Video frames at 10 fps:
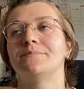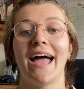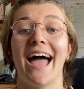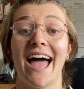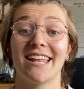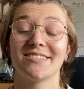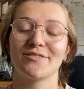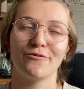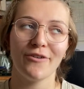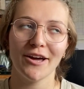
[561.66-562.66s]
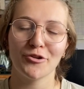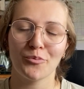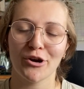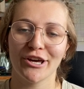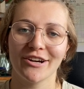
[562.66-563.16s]
And the final
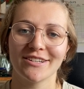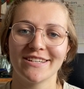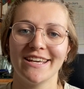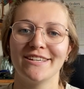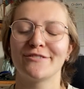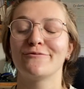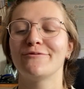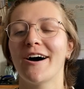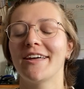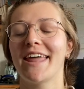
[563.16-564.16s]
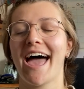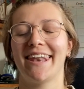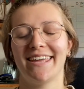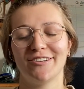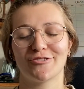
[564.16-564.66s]
product is fun and
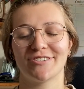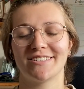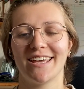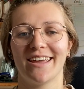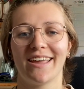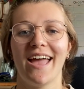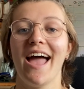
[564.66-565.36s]
interesting,